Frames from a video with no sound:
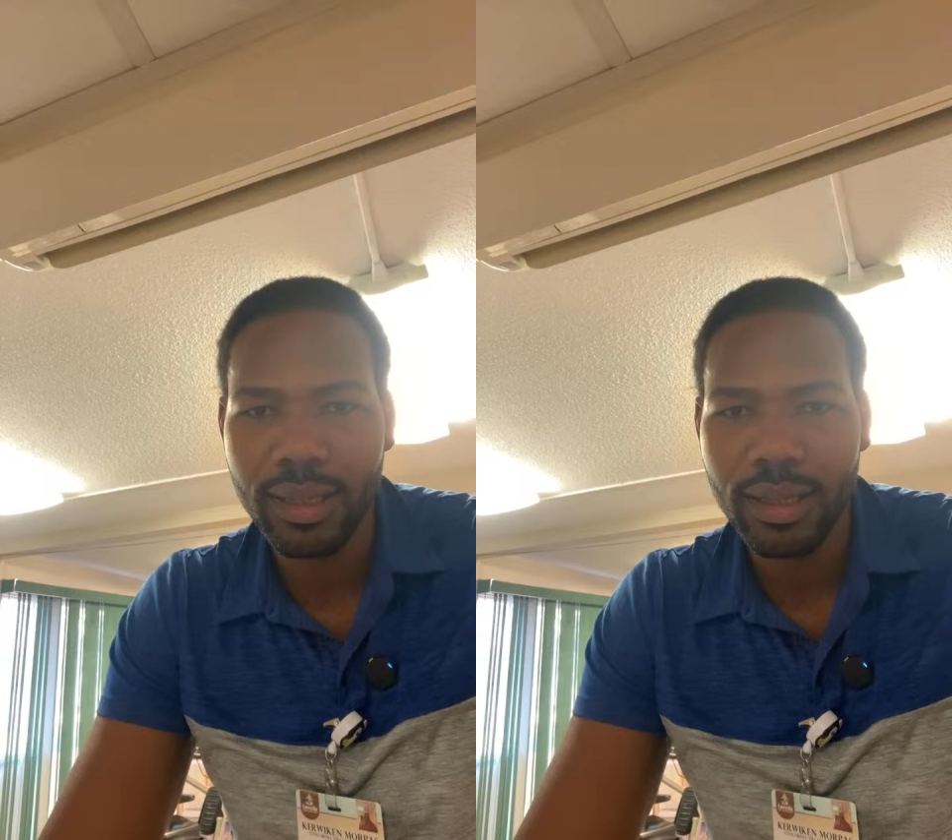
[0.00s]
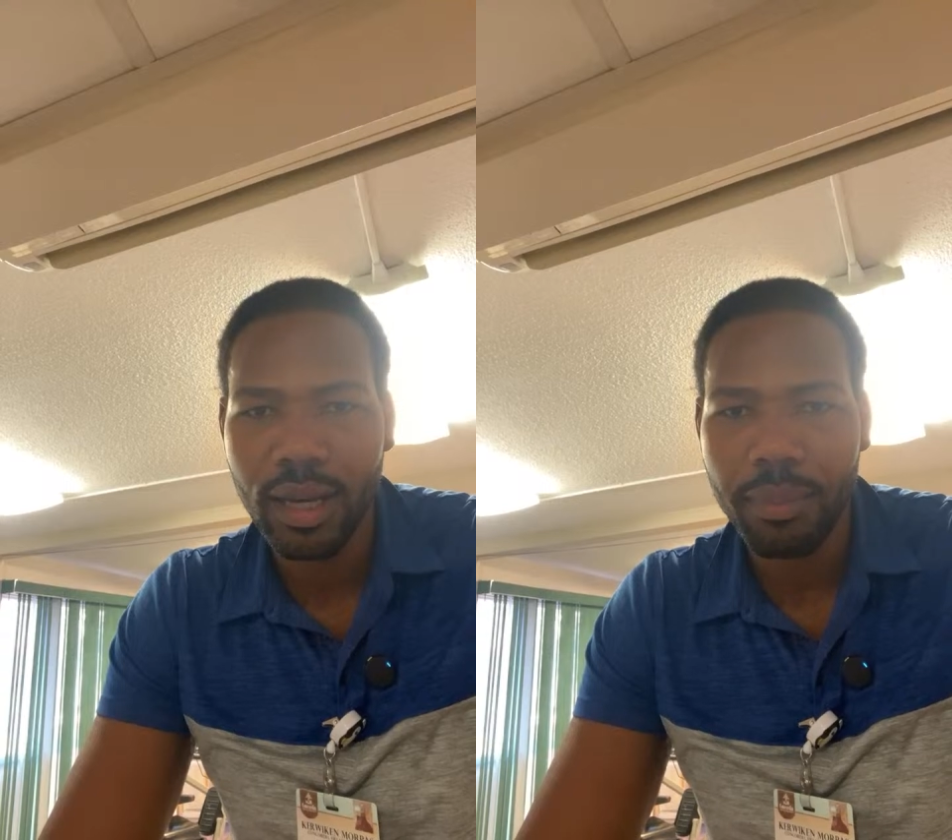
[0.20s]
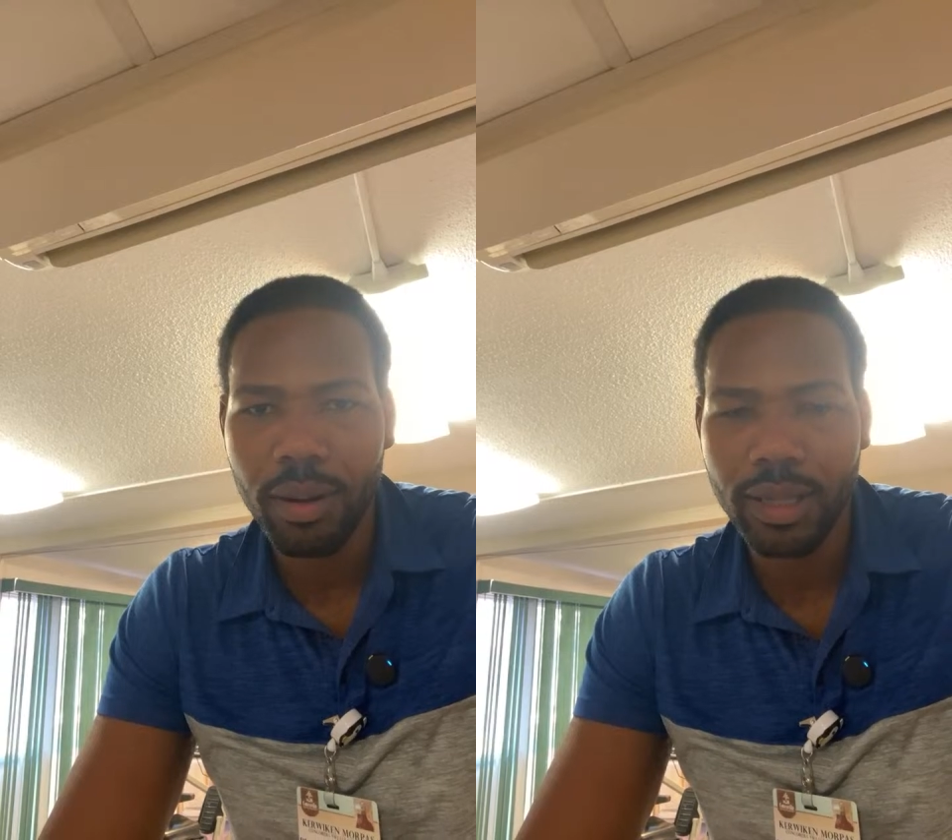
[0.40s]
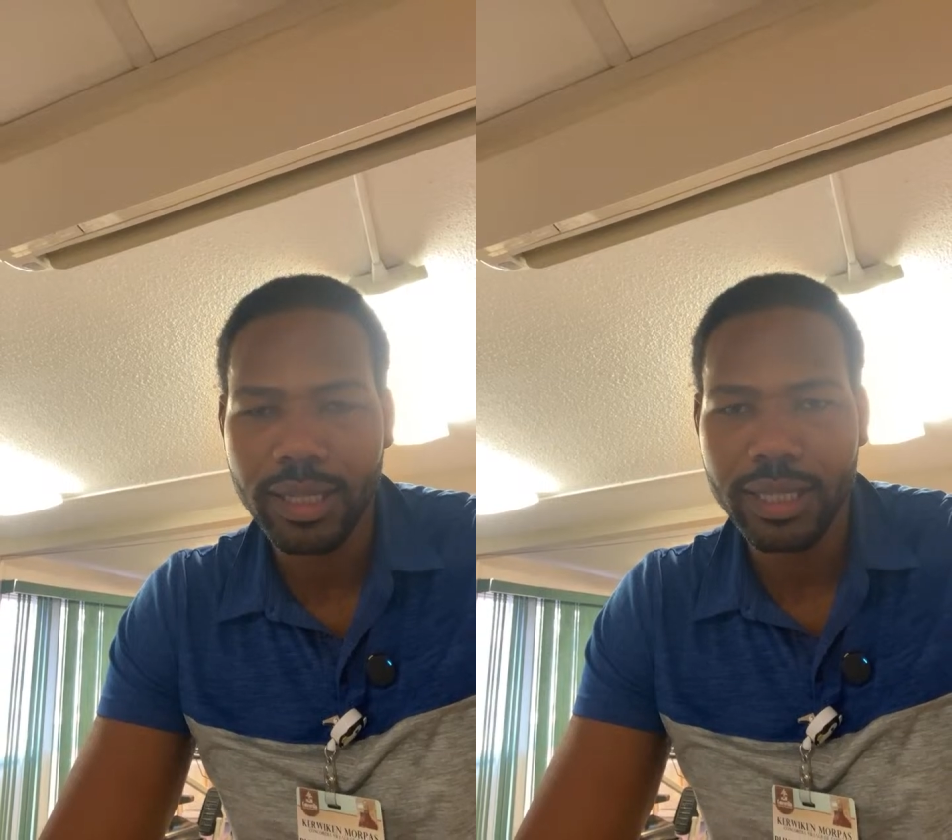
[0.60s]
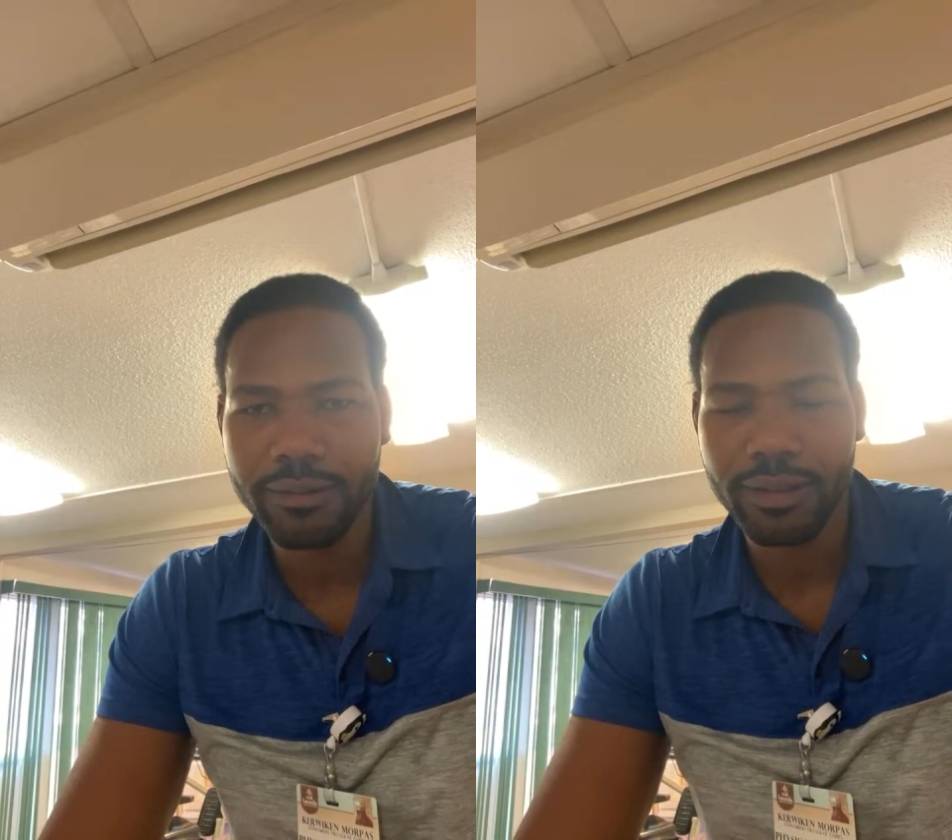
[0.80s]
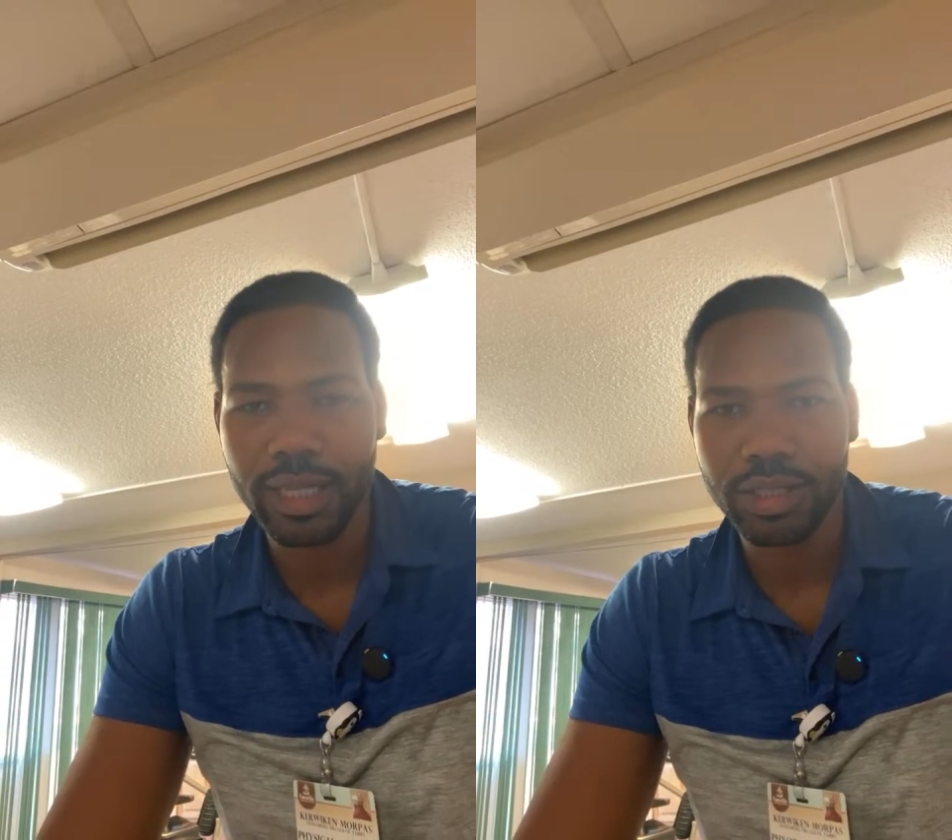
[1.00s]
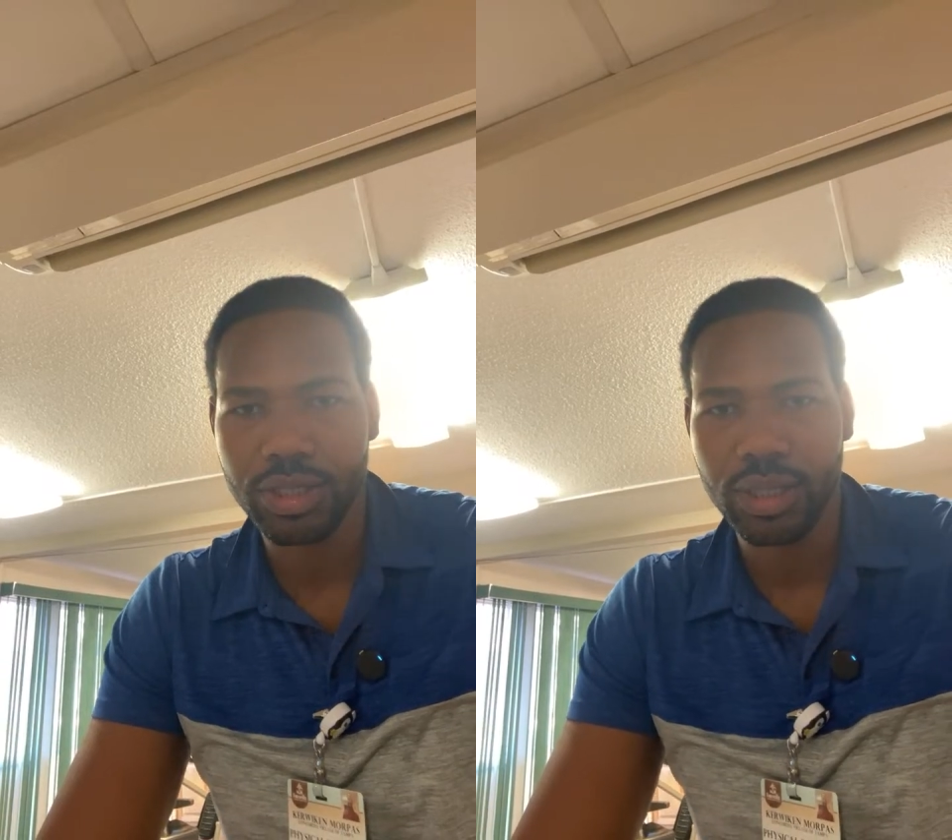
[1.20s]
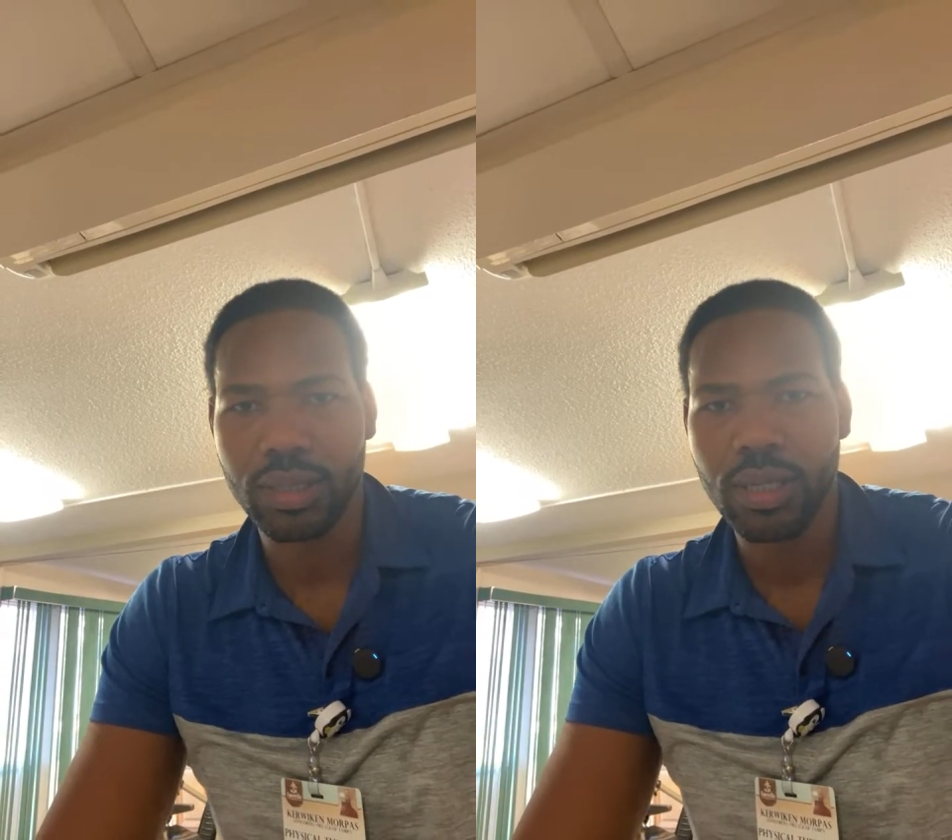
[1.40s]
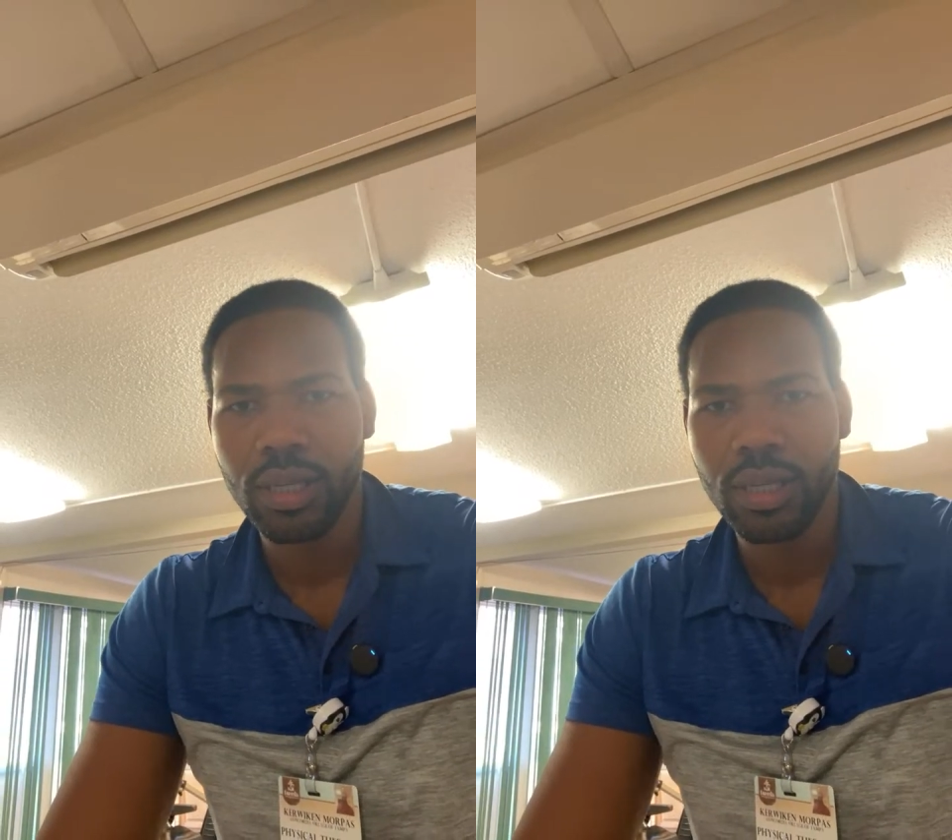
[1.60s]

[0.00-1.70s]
upon knee flexion.